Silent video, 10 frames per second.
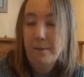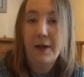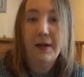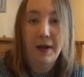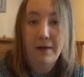
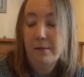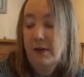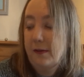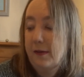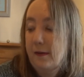Again,
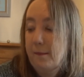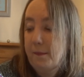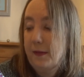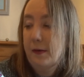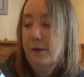with
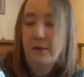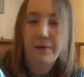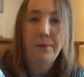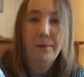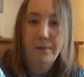a
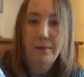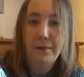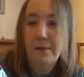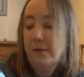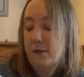good
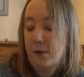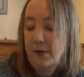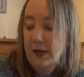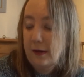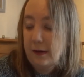
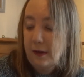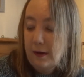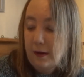tonic.